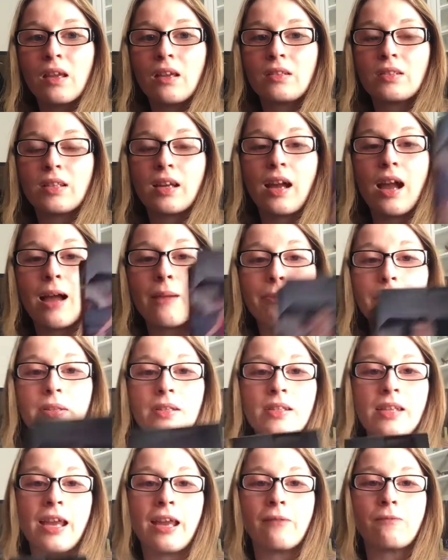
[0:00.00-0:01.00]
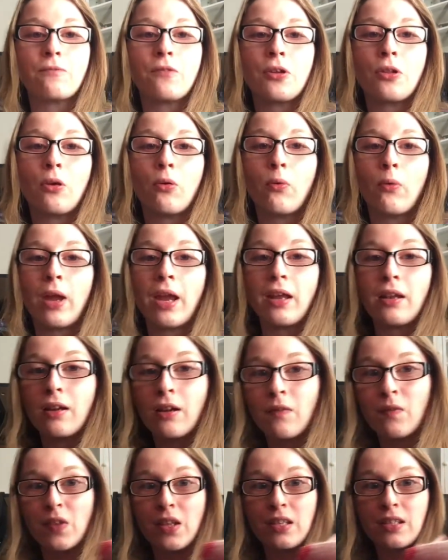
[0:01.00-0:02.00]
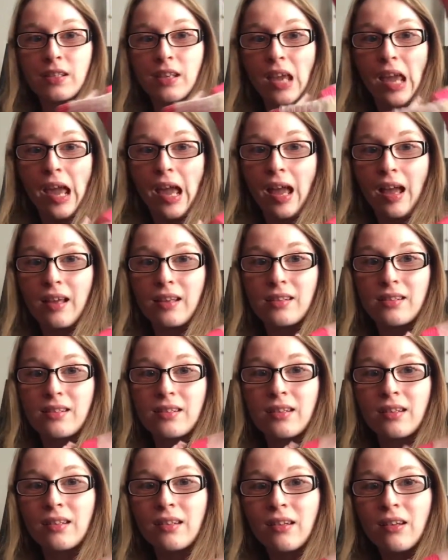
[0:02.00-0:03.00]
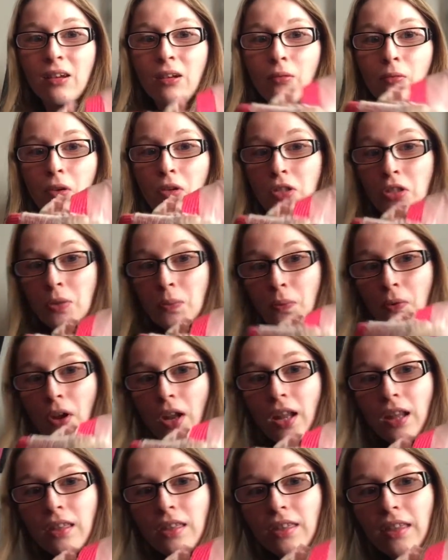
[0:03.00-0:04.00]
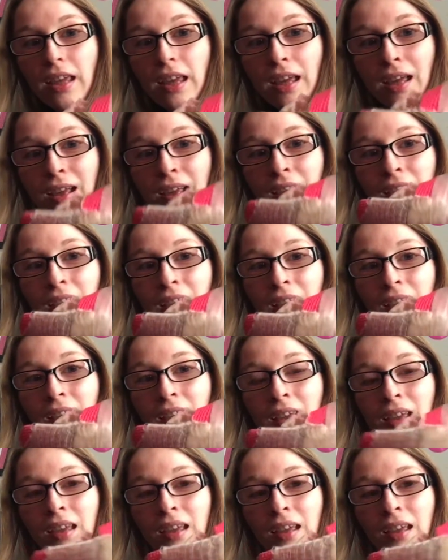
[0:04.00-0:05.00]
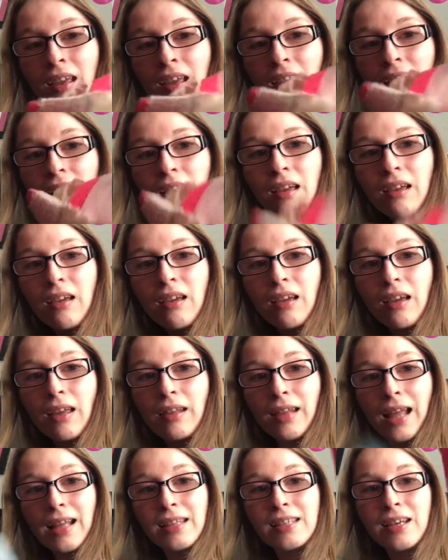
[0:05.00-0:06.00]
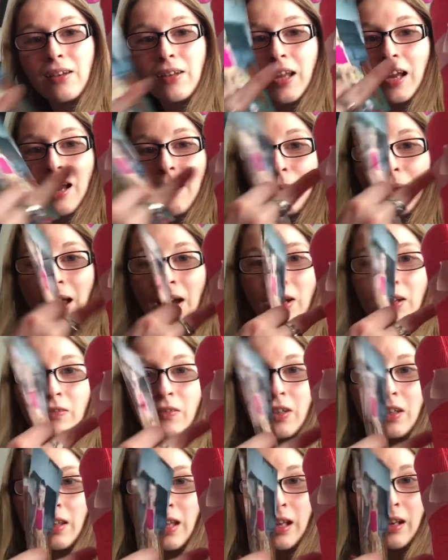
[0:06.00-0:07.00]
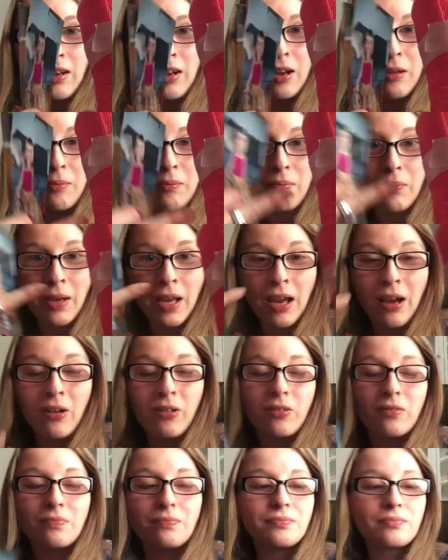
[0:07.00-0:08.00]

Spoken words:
to compensate for the weight of this cast, which is pretty thick, and that's how they got me out of it, they cut me out.